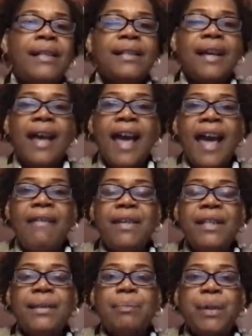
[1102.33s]
to have
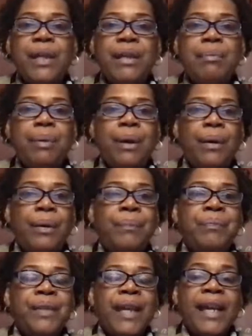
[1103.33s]
his people